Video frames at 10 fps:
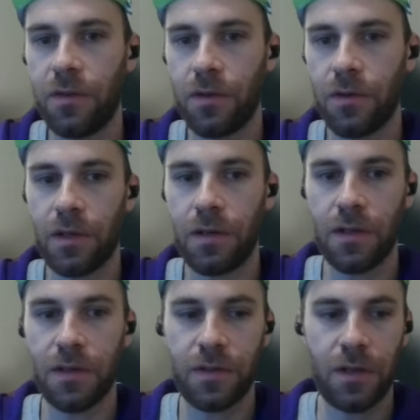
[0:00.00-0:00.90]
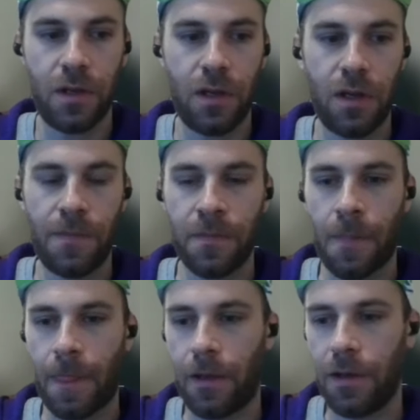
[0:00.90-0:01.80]
So there is
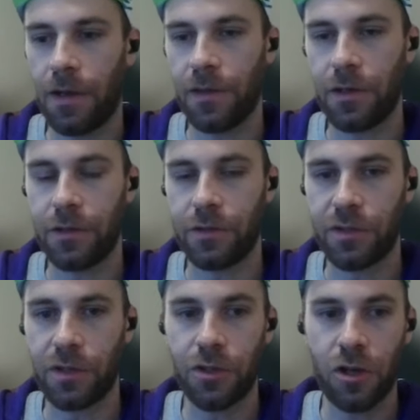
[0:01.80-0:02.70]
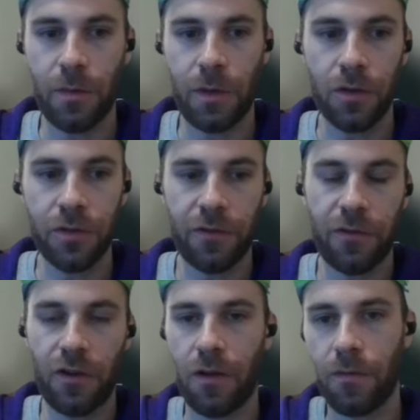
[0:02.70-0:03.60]
research coming also
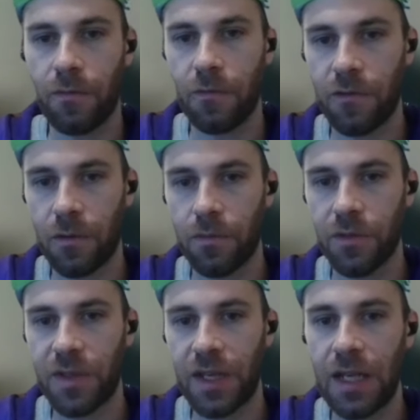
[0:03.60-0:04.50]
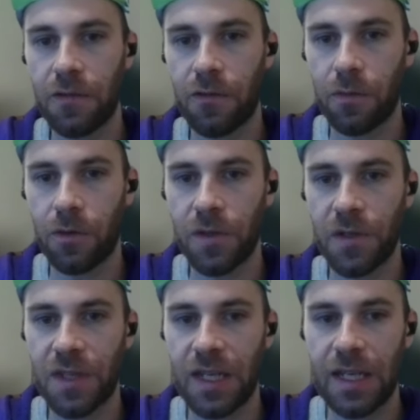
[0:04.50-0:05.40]
from skiing, from
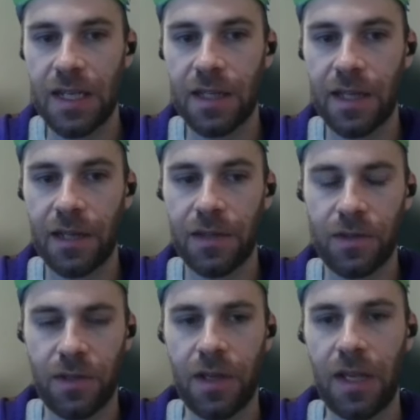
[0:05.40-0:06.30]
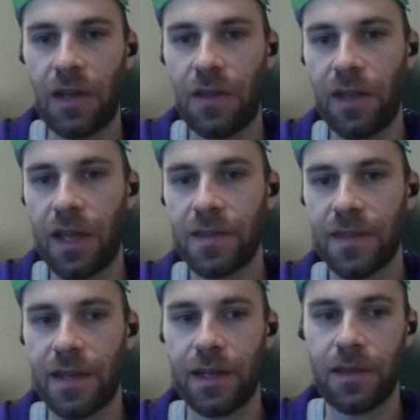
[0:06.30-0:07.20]
Nordic skiing, that indicates
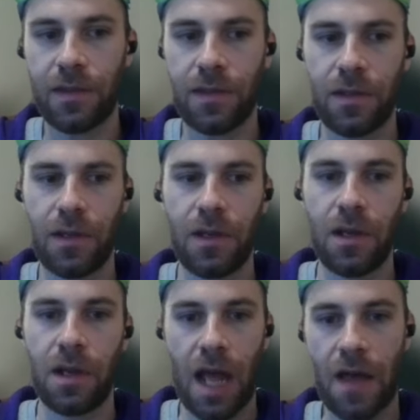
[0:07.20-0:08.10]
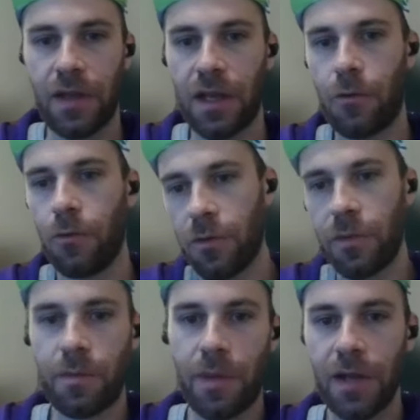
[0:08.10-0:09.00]
that having a
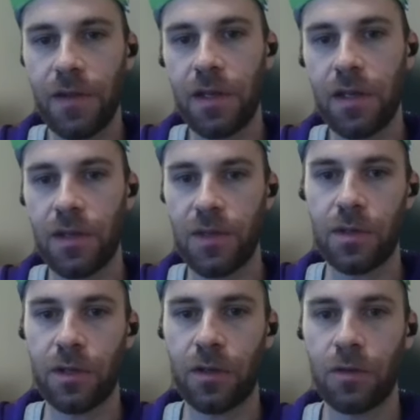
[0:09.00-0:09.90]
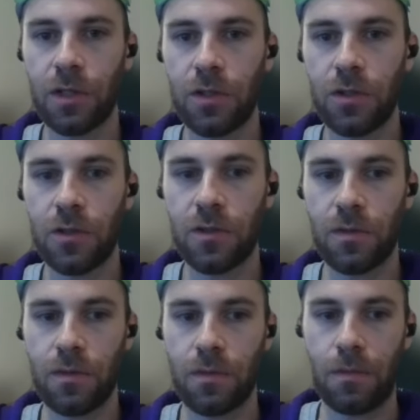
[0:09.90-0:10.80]
warmer body in certain
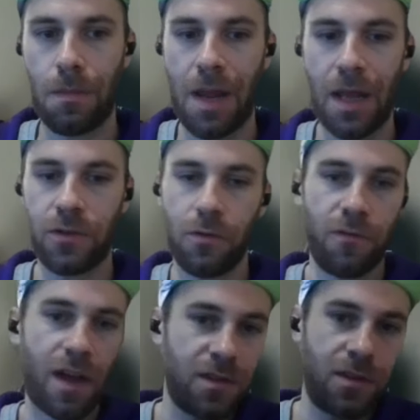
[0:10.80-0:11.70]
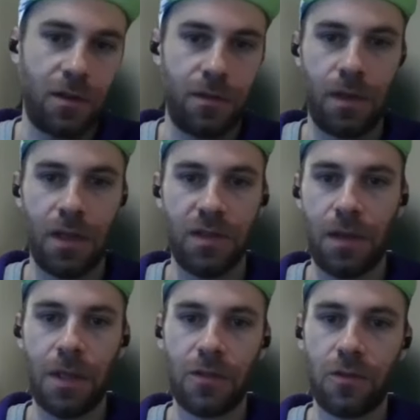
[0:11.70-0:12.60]
conditions makes you faster. Let's
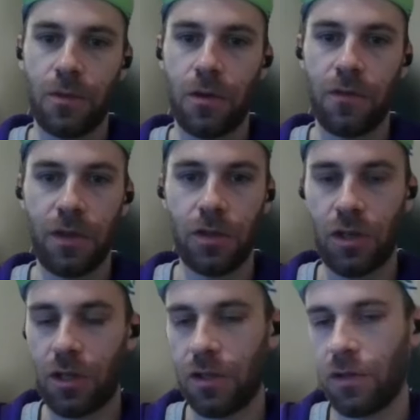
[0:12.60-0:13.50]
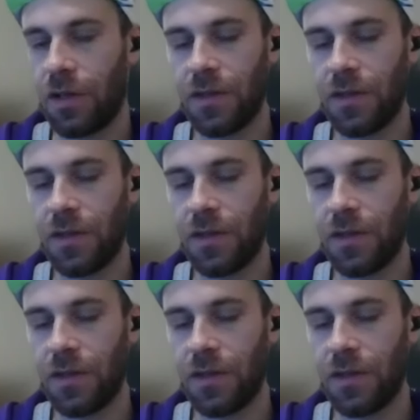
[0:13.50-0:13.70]
say makes you more efficient.